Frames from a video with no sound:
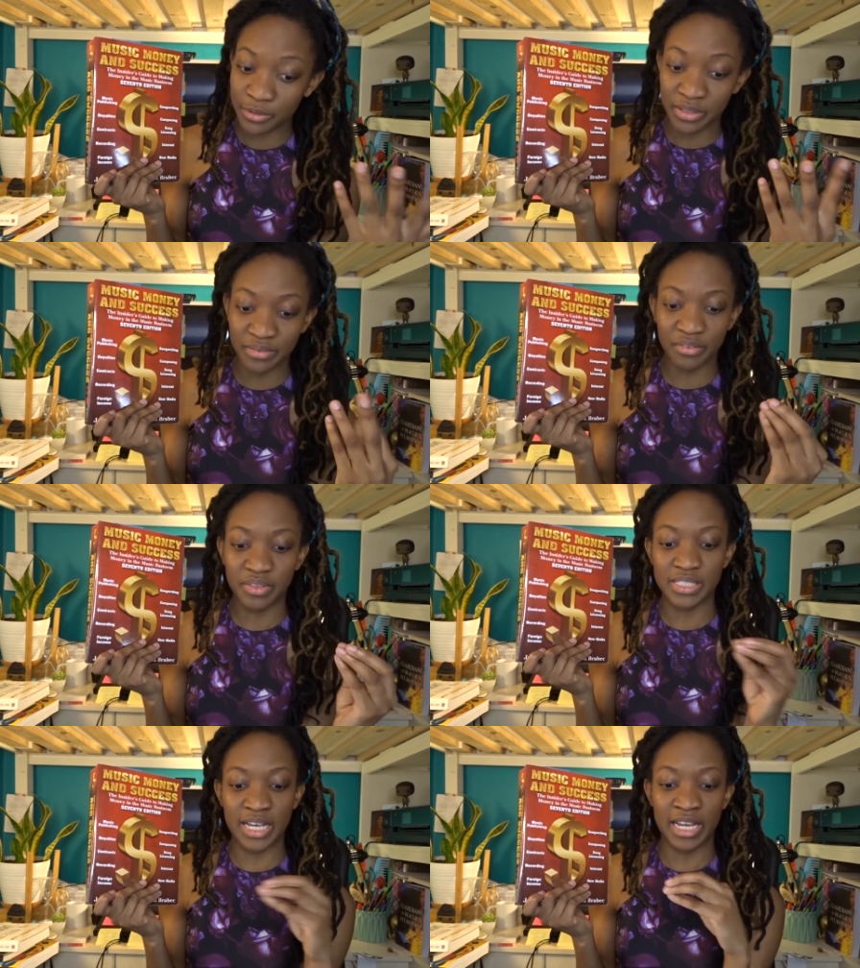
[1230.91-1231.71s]
or even if
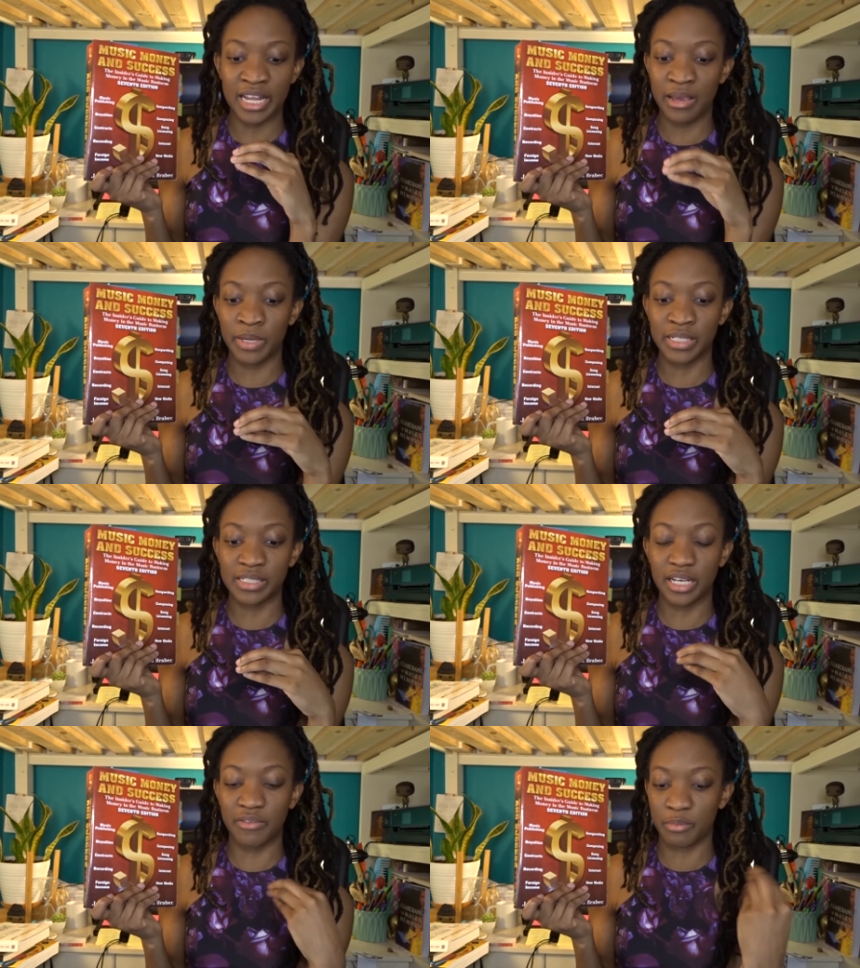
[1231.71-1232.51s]
the
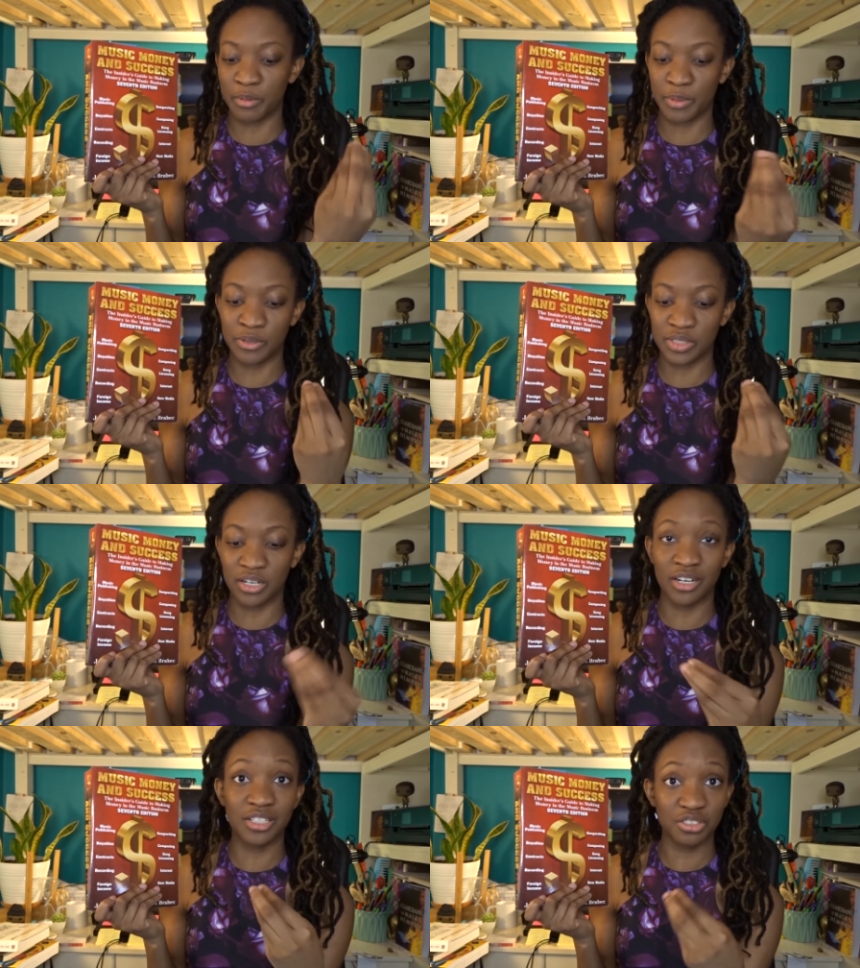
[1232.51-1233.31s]
dynamics of a proposed
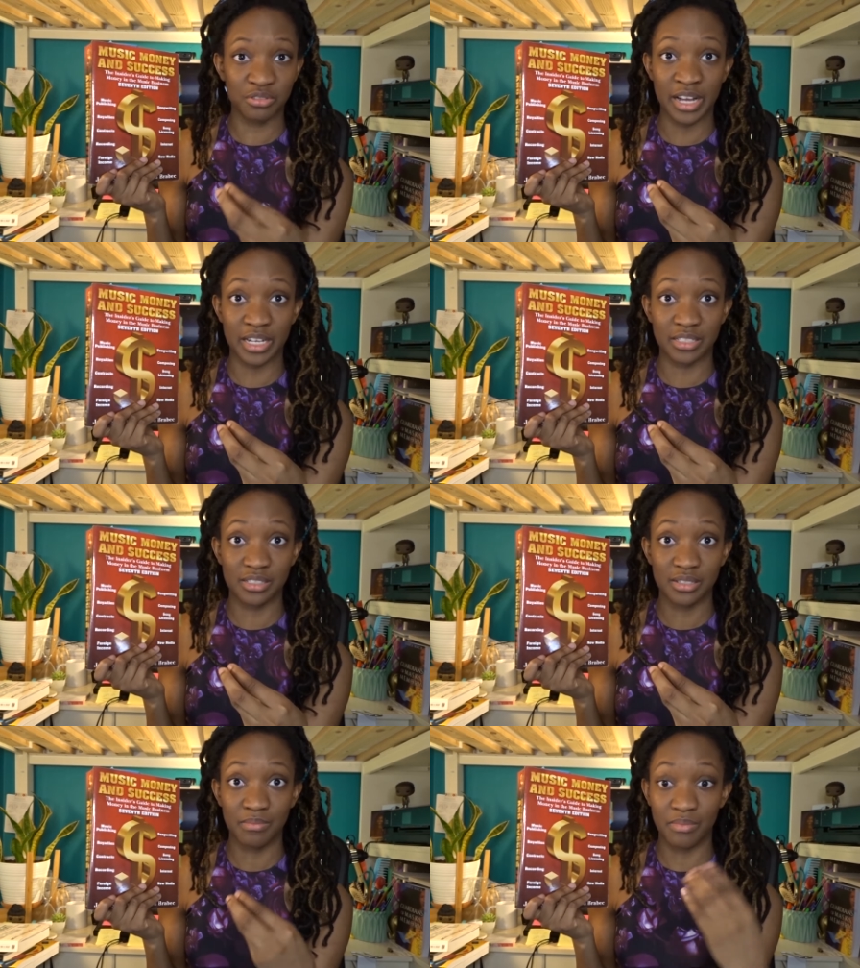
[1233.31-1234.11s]

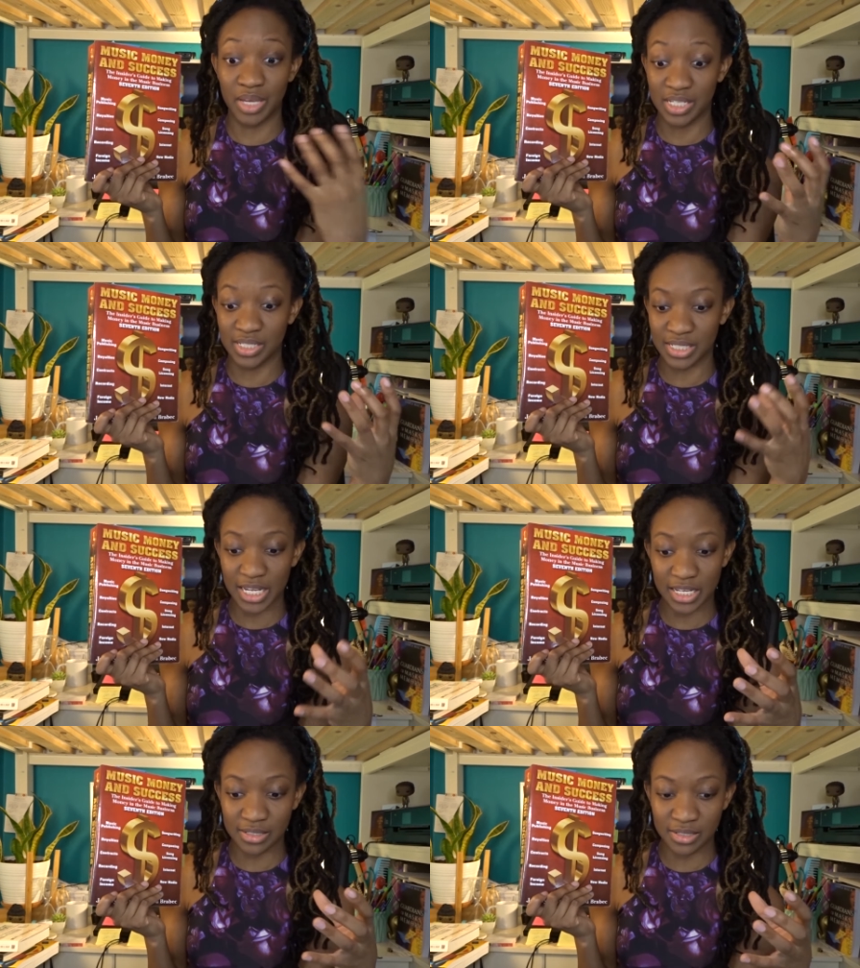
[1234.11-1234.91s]
contract makes
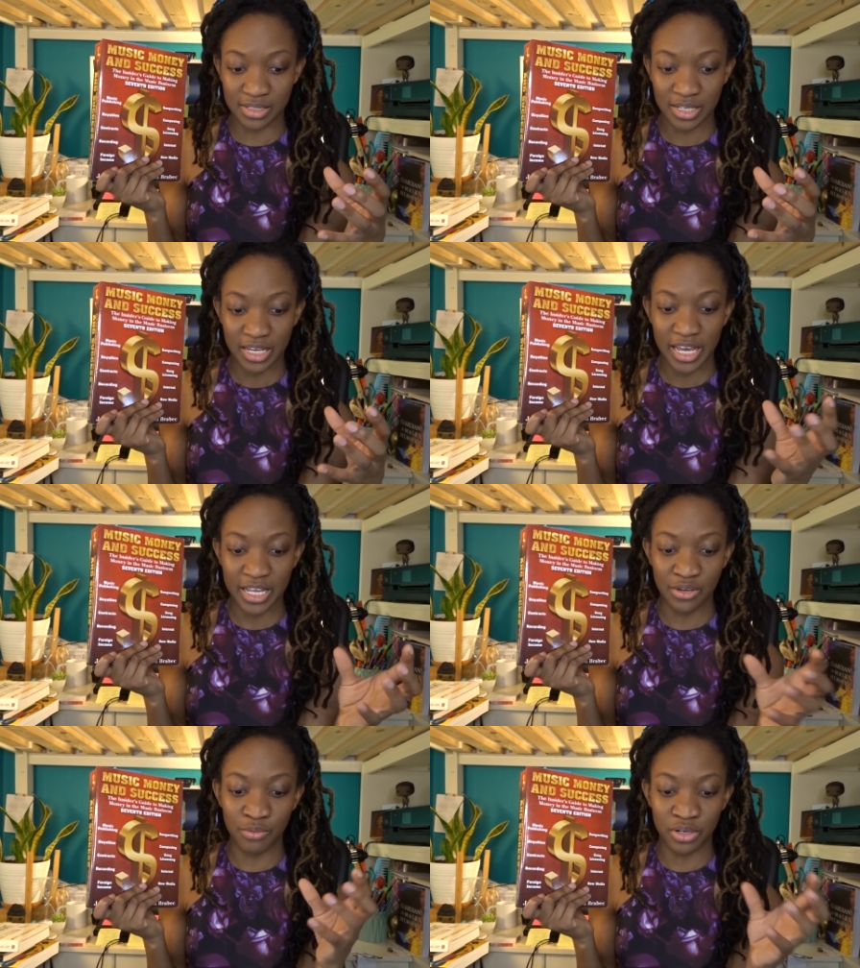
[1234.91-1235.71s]
sense
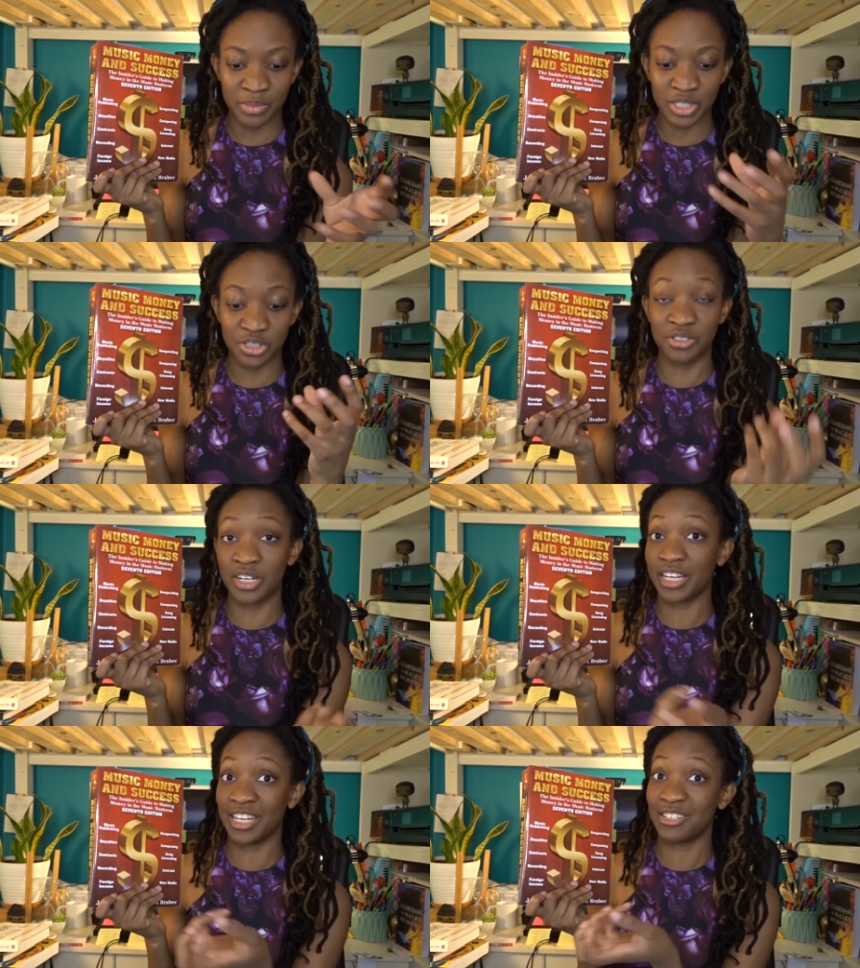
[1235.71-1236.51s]
and you want to make sure you're
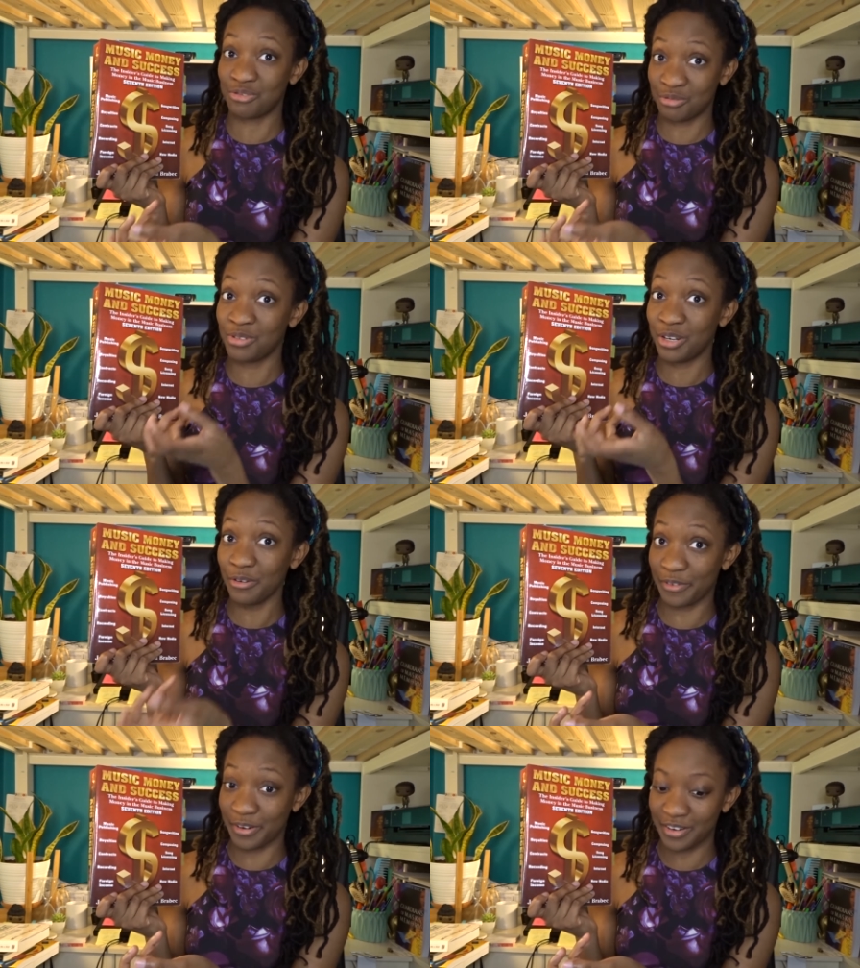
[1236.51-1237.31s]
not getting screwed
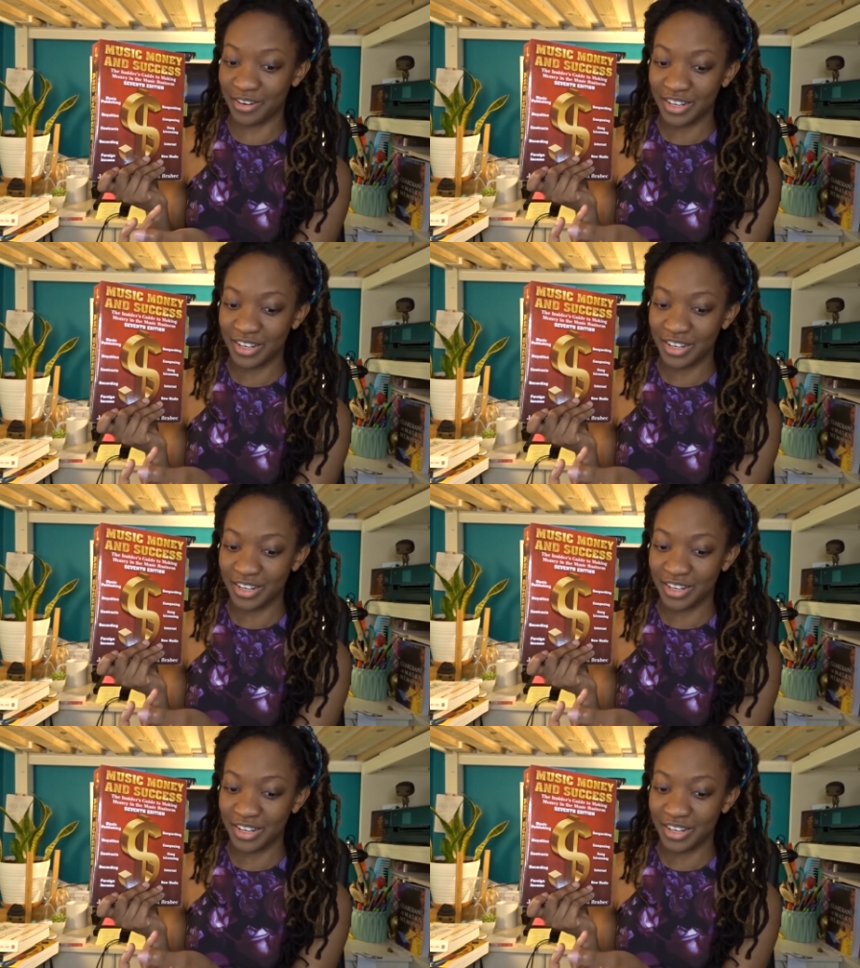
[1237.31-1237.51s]
over,